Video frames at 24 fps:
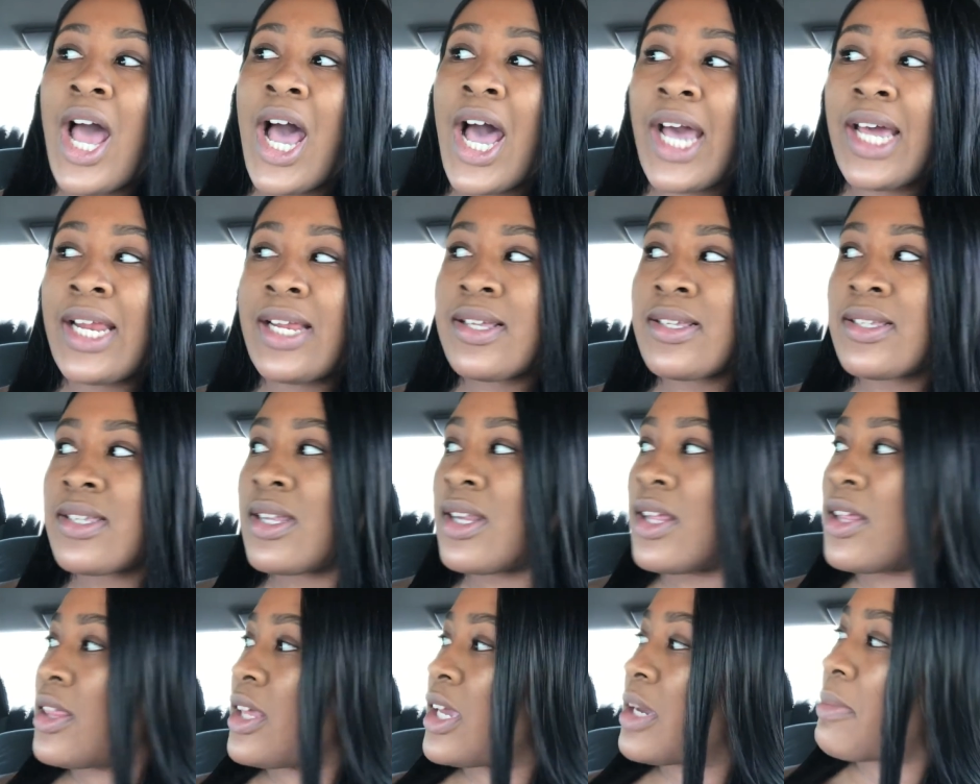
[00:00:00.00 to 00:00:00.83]
I didn't see
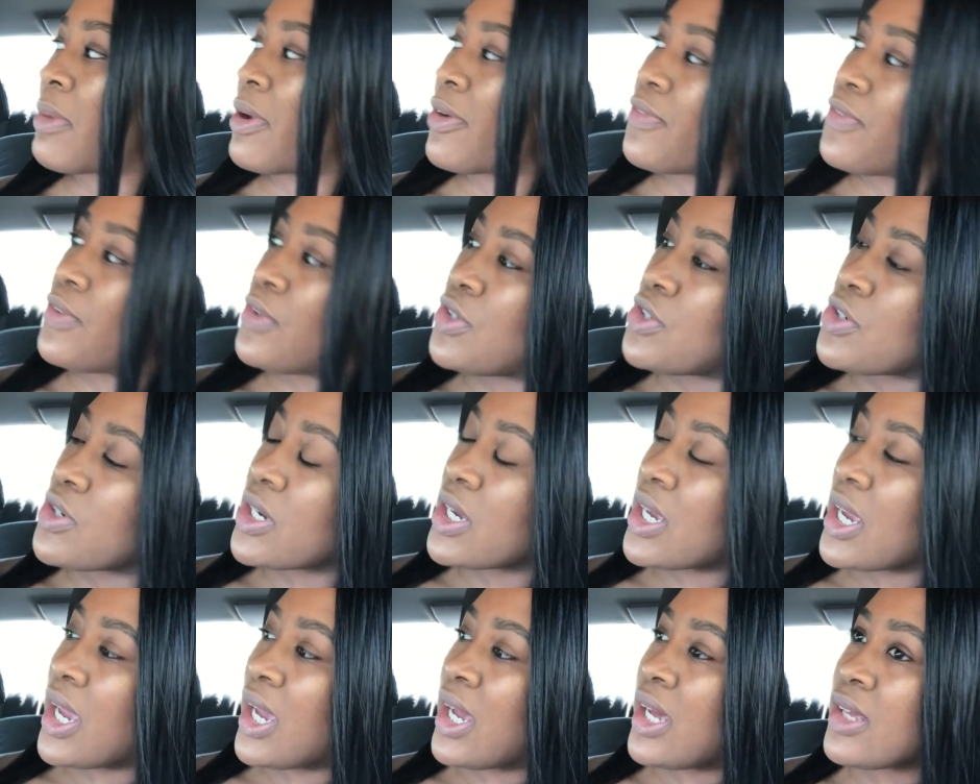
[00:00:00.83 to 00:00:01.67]
anything about future
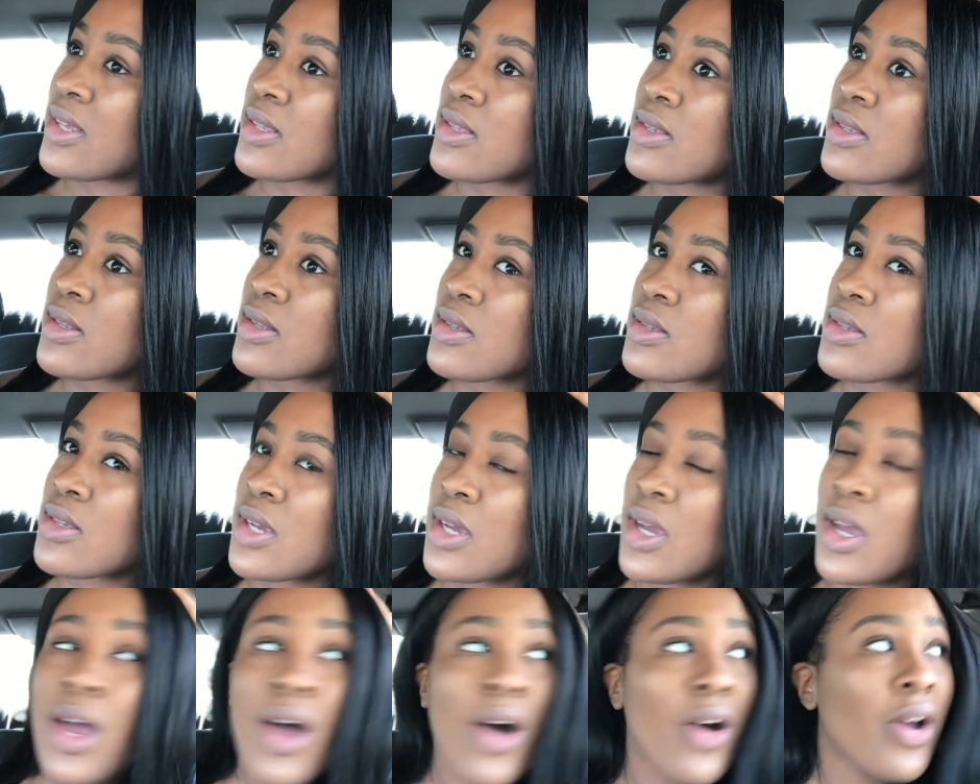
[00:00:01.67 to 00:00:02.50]
guests.
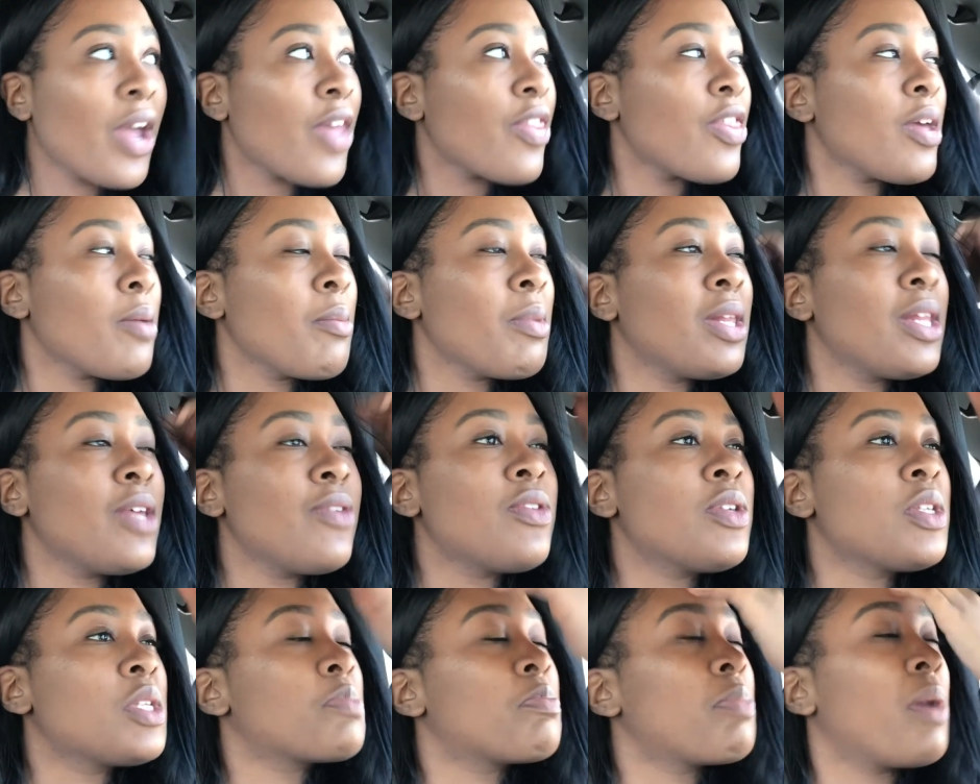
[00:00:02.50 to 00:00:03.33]
Okay, I think I'm gonna leave
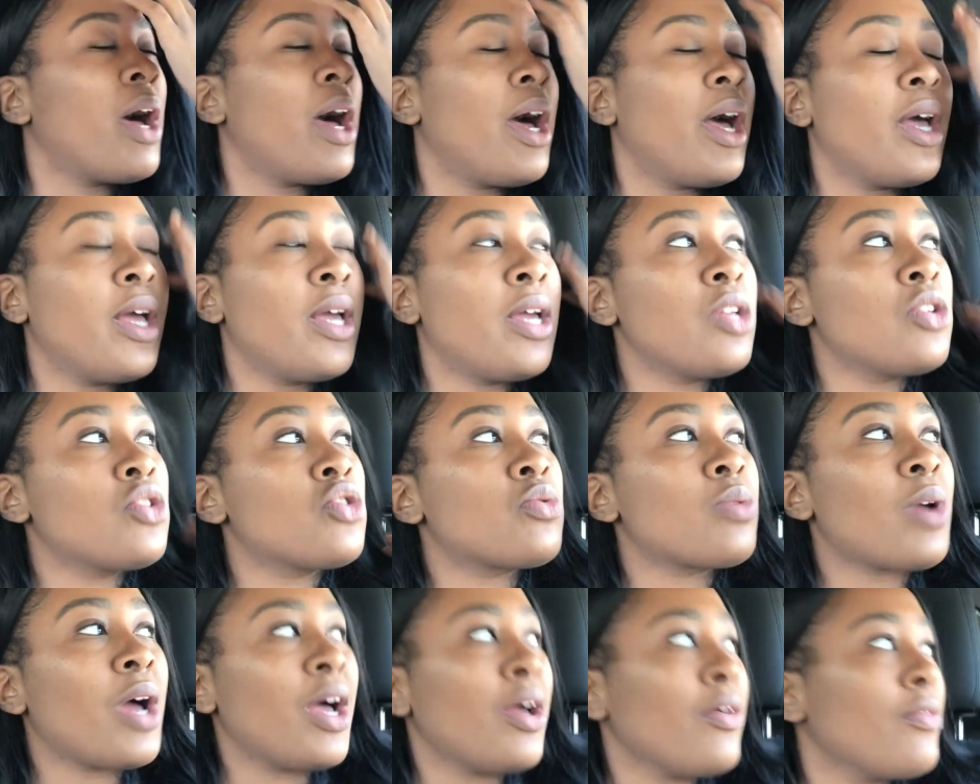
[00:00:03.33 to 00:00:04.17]
this spot and
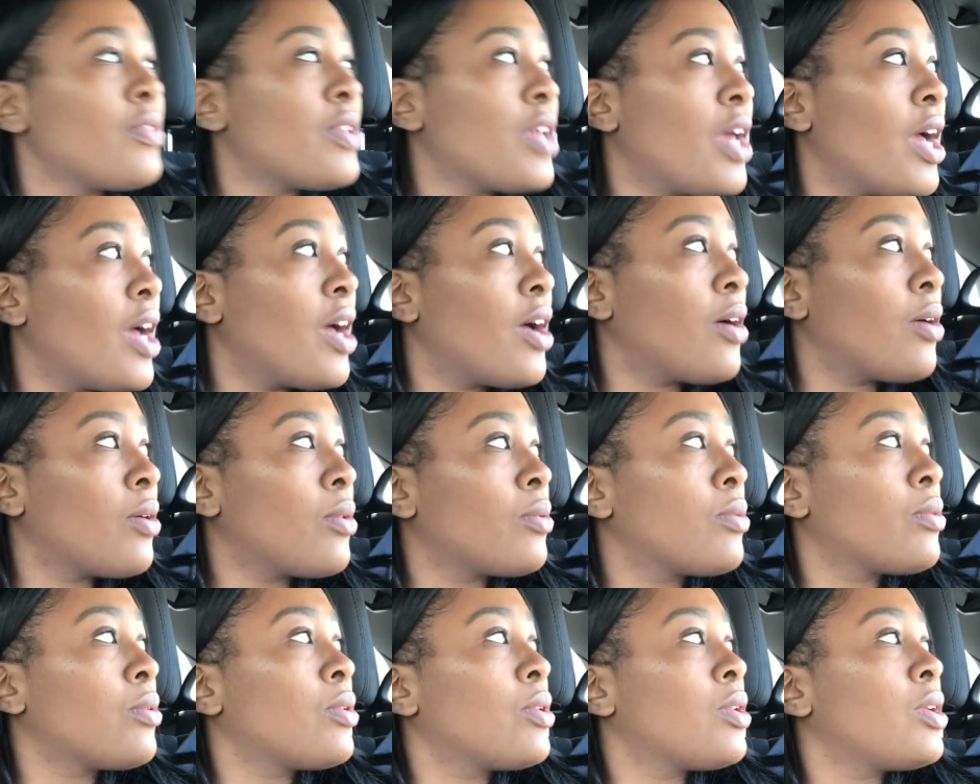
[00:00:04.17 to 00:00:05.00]
drive
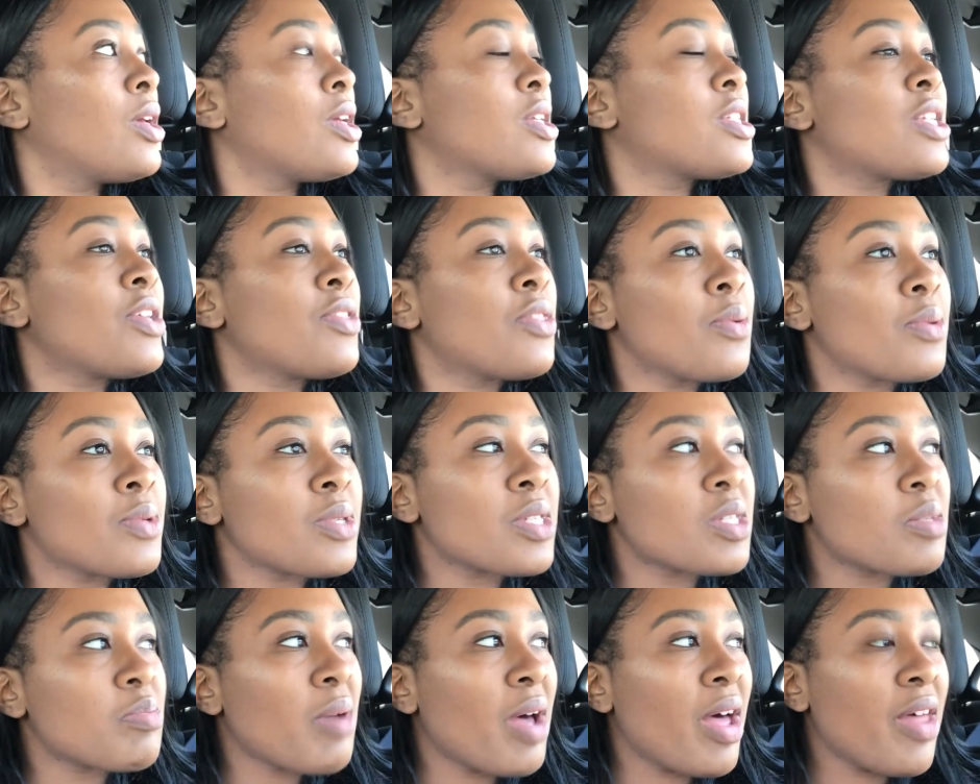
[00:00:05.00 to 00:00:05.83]
down and see if there was a
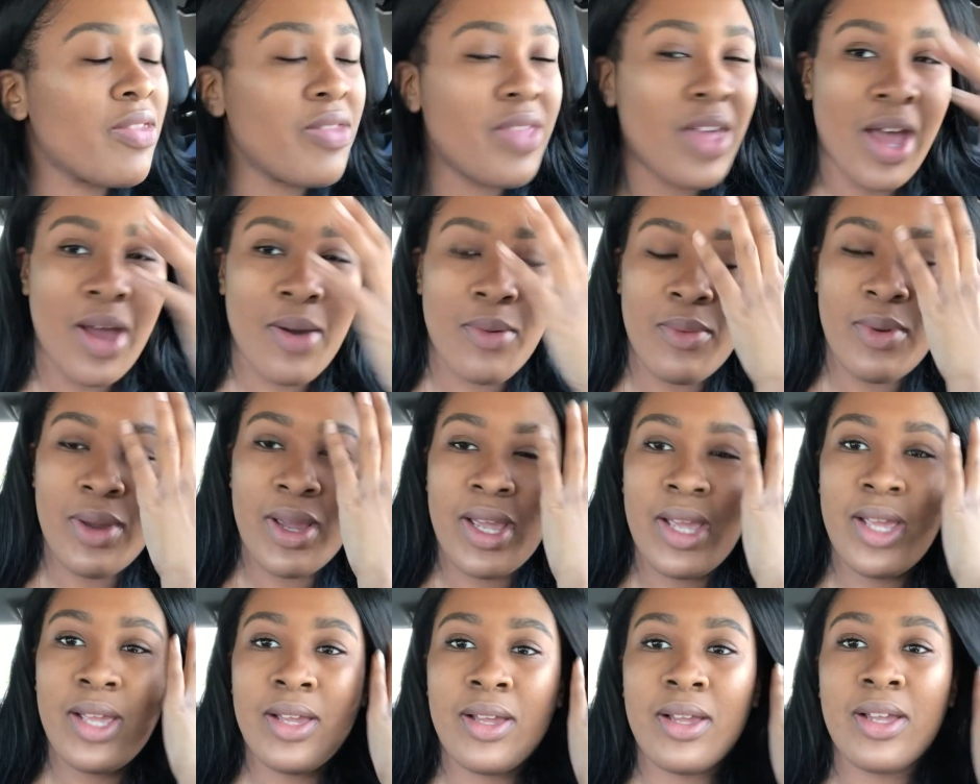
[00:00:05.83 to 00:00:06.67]
spot that
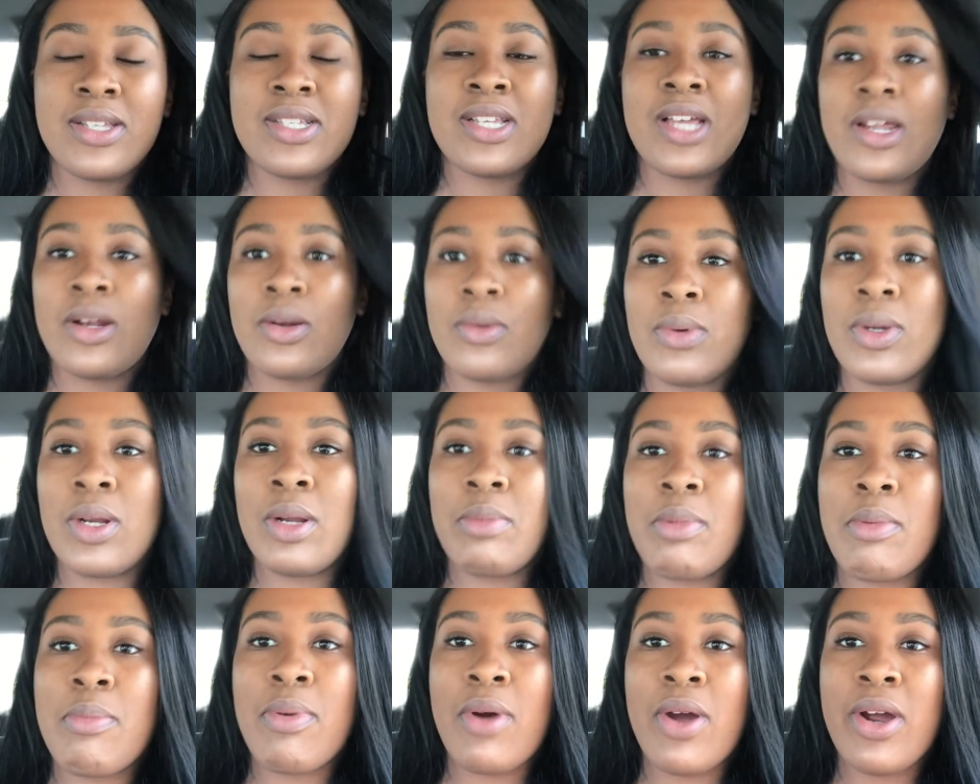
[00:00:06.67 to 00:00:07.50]
way, because I don't want to
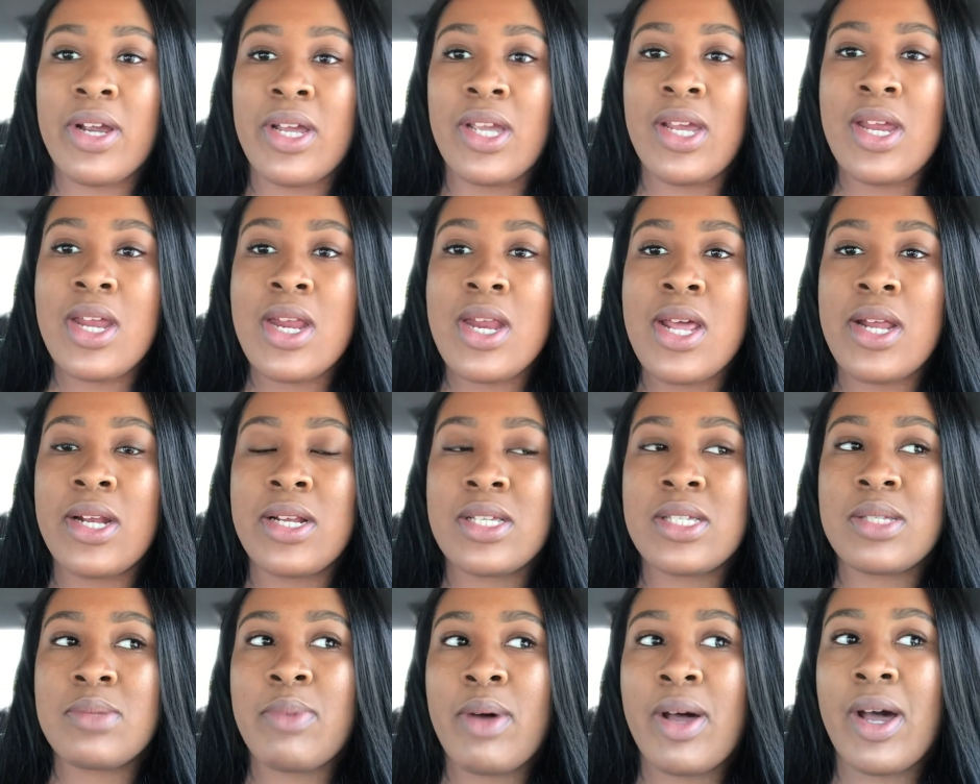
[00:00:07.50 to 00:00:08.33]
be parking in
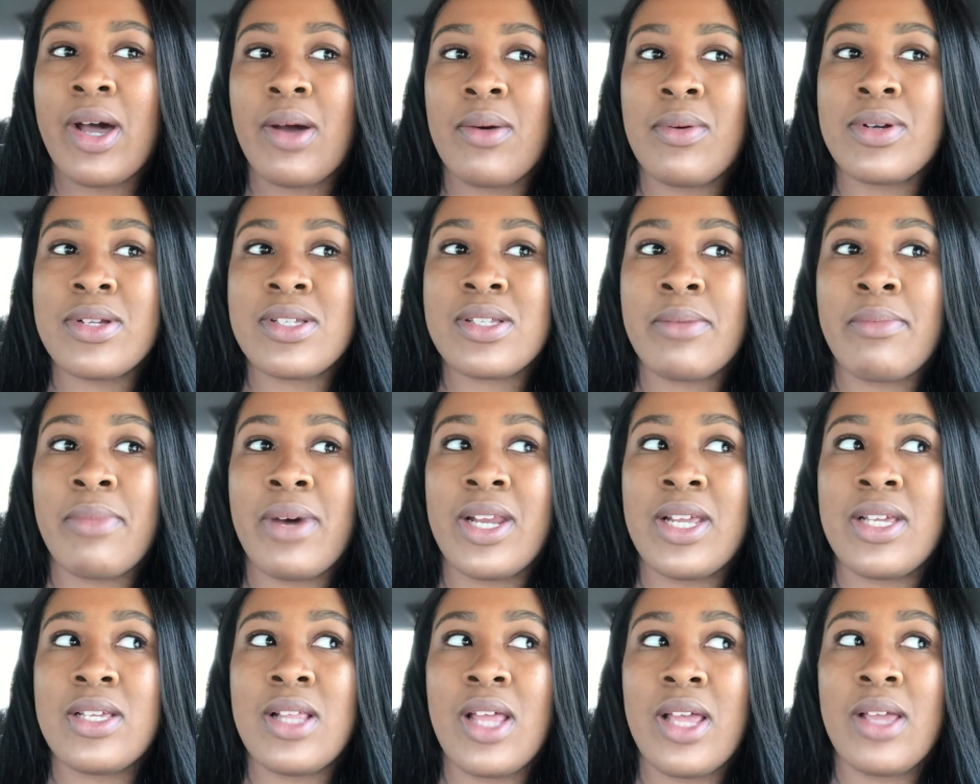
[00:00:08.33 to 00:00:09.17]
a spot where
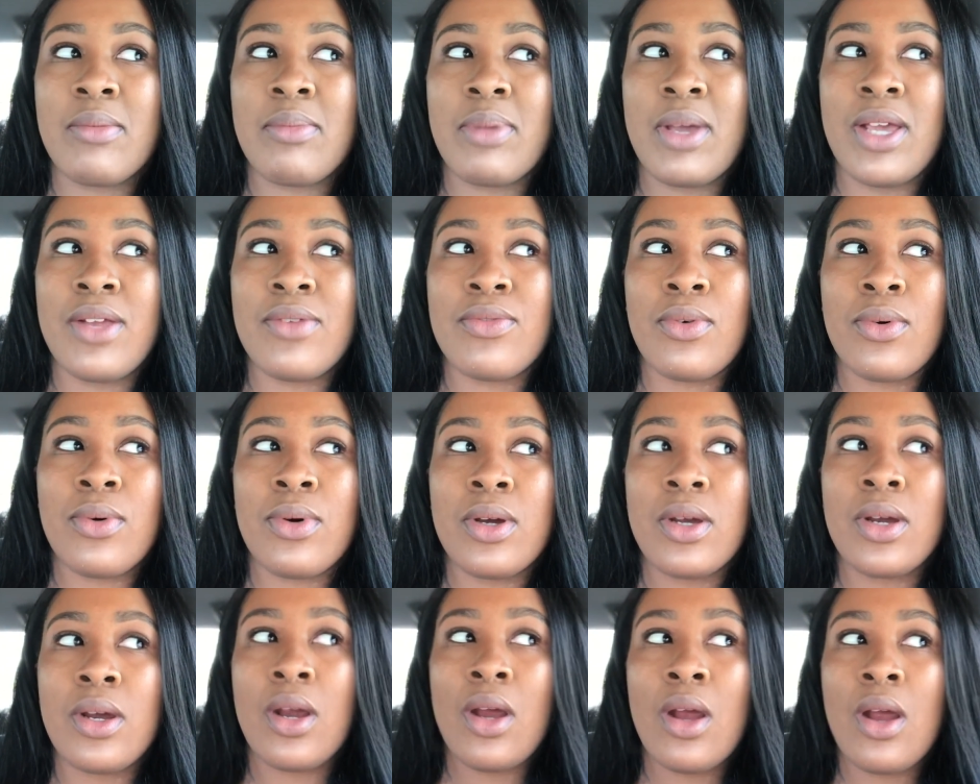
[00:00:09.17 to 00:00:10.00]
somebody like paid for
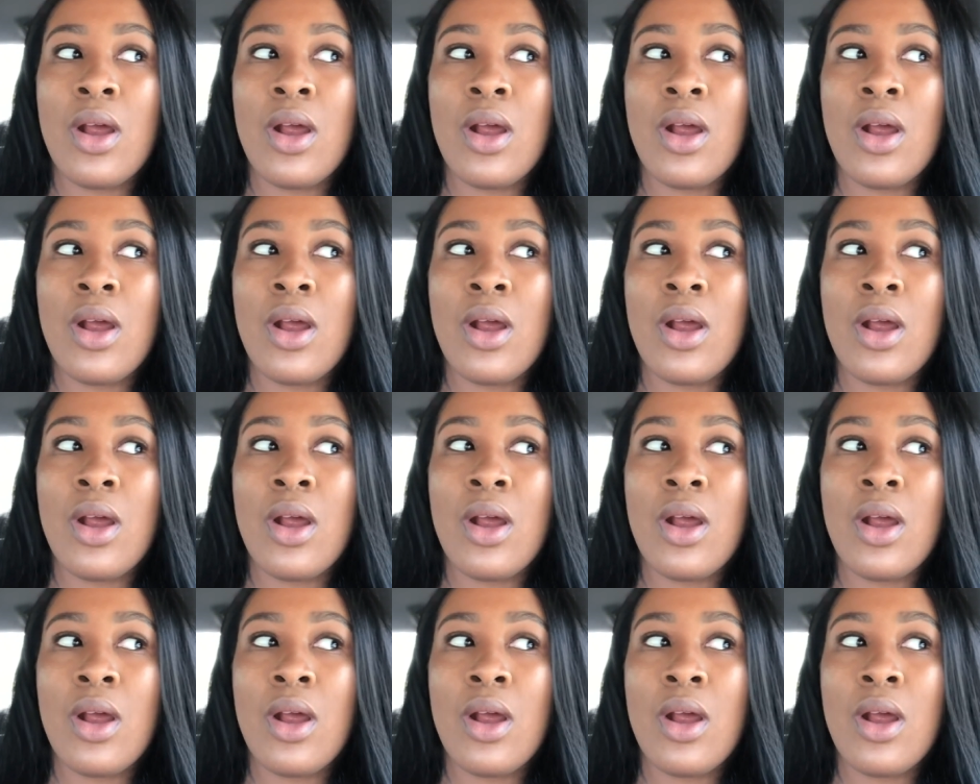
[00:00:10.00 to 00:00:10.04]
it.